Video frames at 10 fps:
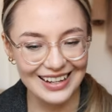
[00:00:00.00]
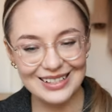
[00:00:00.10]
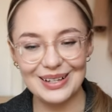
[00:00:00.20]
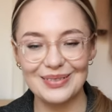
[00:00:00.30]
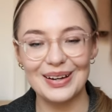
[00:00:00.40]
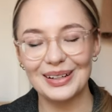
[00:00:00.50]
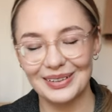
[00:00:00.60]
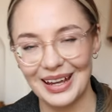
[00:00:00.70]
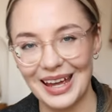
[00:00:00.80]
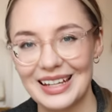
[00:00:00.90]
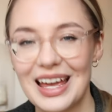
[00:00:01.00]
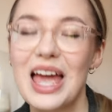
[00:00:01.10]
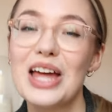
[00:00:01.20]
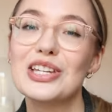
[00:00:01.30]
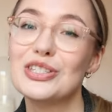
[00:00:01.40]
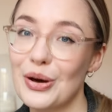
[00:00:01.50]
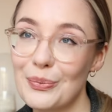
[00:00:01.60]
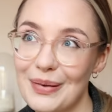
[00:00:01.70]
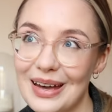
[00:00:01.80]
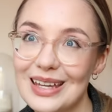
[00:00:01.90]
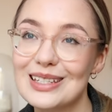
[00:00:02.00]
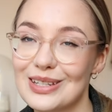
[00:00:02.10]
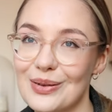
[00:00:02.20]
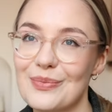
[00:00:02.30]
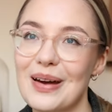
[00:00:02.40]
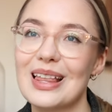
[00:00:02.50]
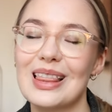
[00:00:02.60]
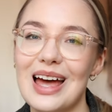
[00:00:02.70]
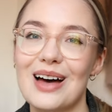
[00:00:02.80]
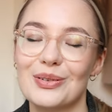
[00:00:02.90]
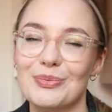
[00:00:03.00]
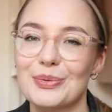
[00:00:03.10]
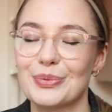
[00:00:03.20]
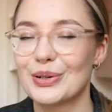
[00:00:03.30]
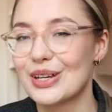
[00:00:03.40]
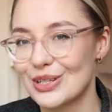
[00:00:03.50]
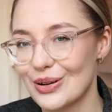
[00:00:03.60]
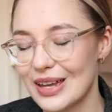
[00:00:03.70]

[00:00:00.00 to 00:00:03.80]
So I'm like, okay, don't buy it, let other people enjoy